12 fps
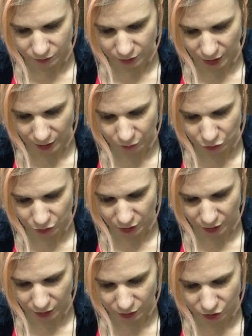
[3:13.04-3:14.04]
time you
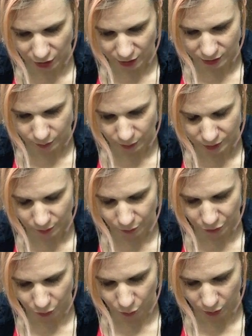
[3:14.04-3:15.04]
get jazzed about
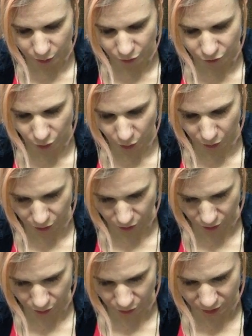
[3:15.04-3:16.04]
something or want to move forward
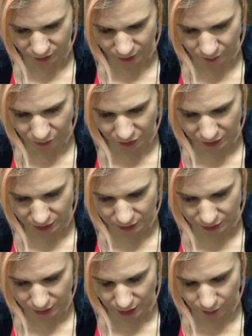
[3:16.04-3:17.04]
or bring something to
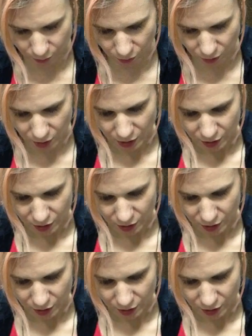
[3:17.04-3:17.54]
the table,